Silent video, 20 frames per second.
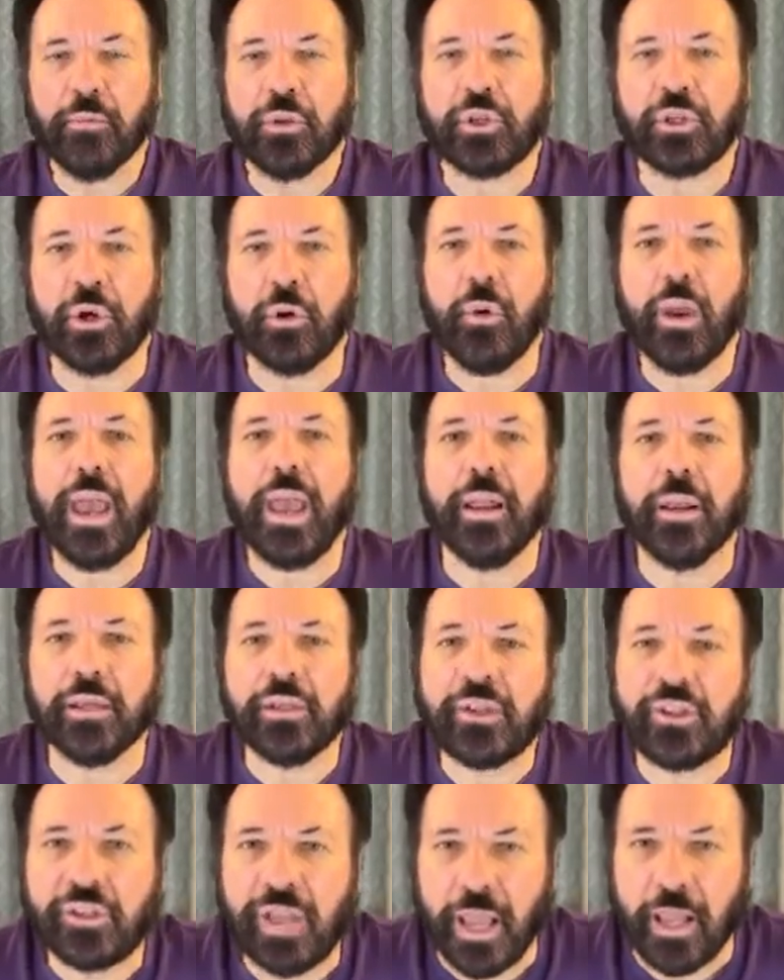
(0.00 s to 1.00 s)
So in
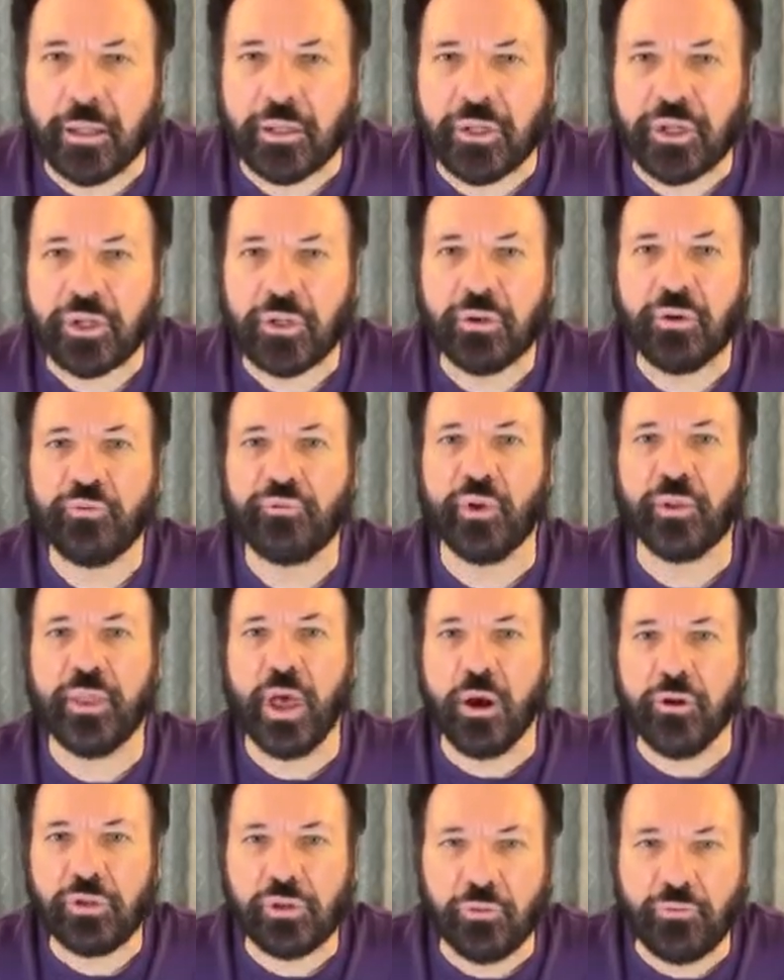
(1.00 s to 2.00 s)
a sense, for
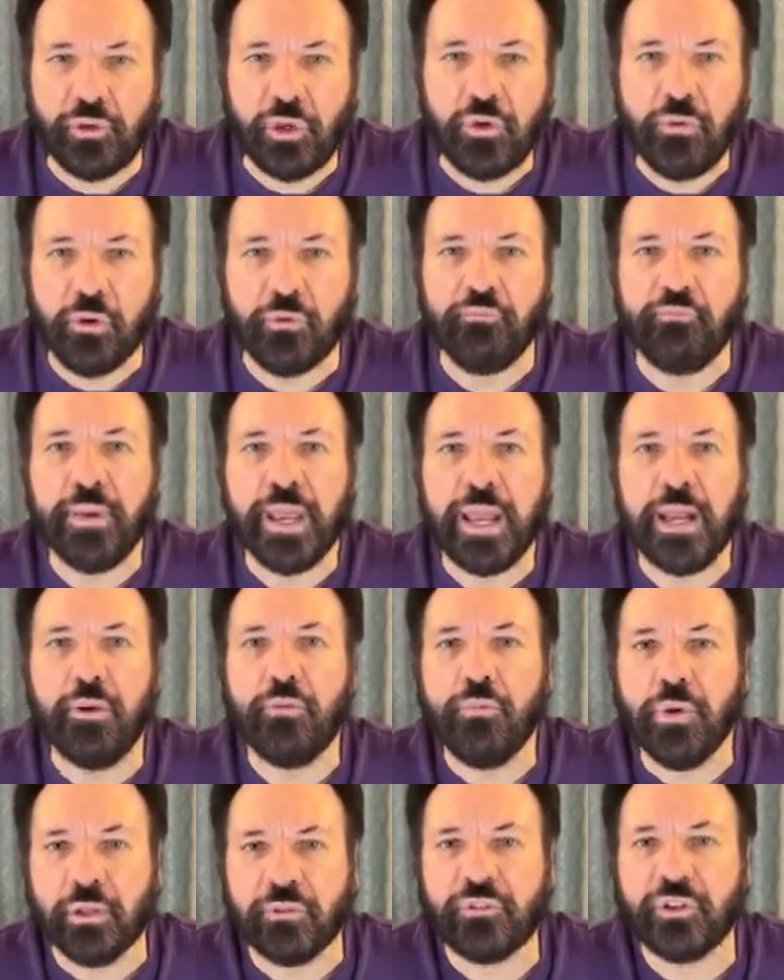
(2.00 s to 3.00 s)
those of you who have
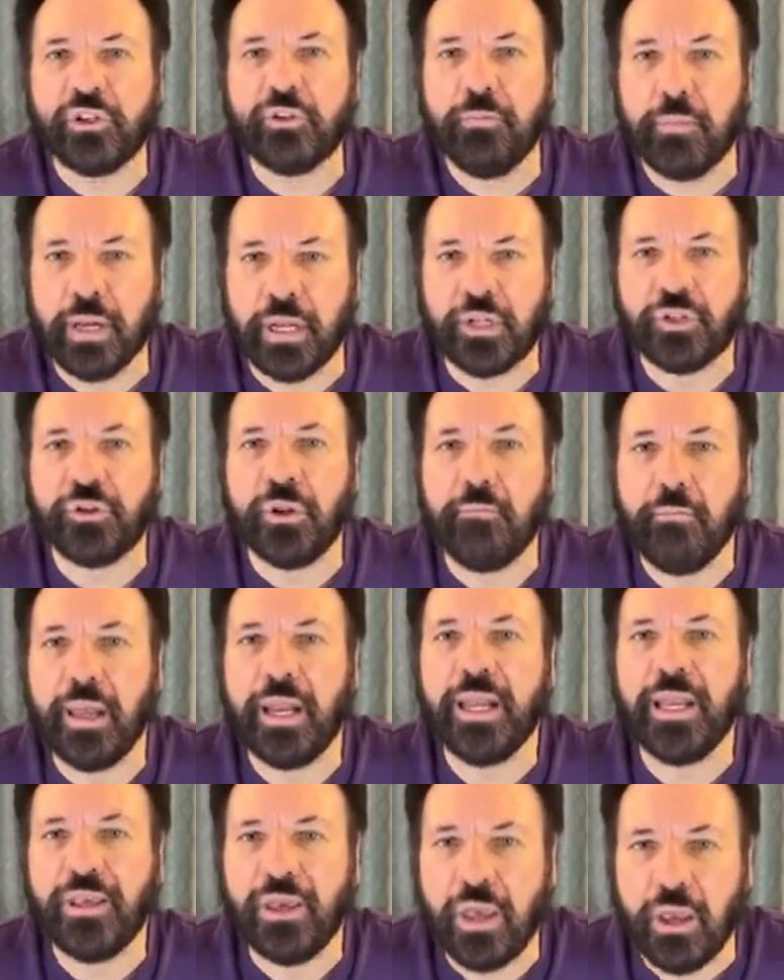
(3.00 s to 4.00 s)
been with this ministry
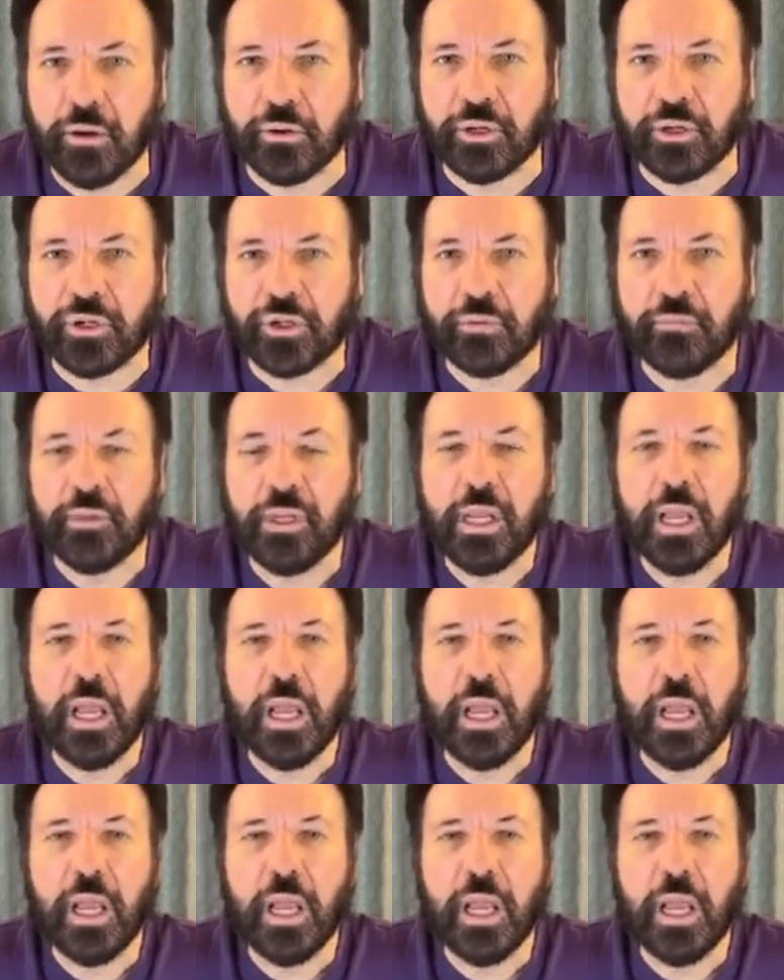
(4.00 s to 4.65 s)
many years,